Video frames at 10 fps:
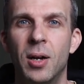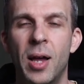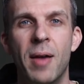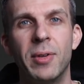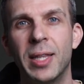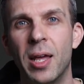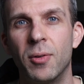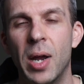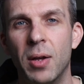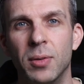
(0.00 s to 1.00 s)
having that
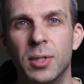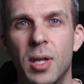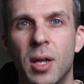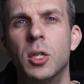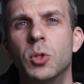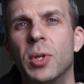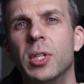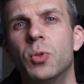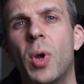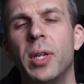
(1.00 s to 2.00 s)
around. So at
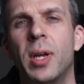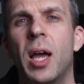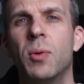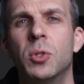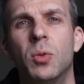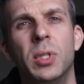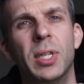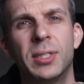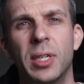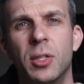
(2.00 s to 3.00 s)
this wedding, I was only
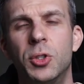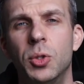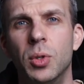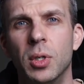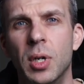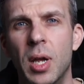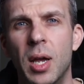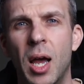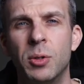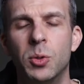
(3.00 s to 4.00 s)
a second shooter.
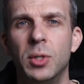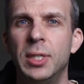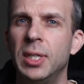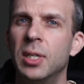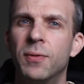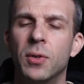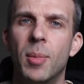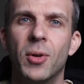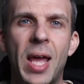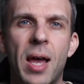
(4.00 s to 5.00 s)
I was only needed for
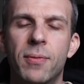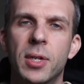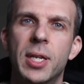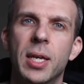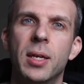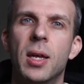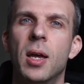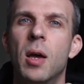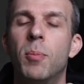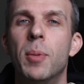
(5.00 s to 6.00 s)
about half the day.
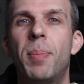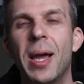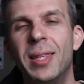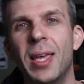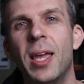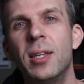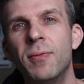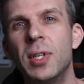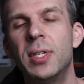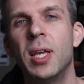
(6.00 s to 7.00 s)
But by the end
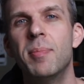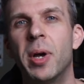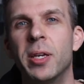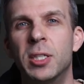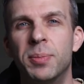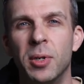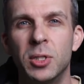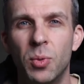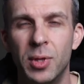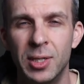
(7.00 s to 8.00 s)
of the day, my
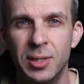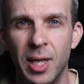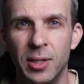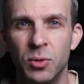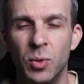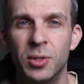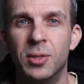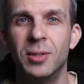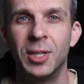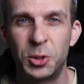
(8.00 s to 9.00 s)
experience with this lens
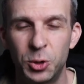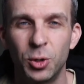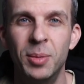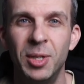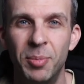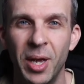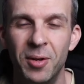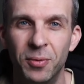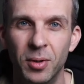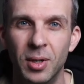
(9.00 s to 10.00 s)
was extremely
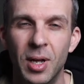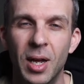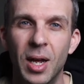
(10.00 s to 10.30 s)
painful.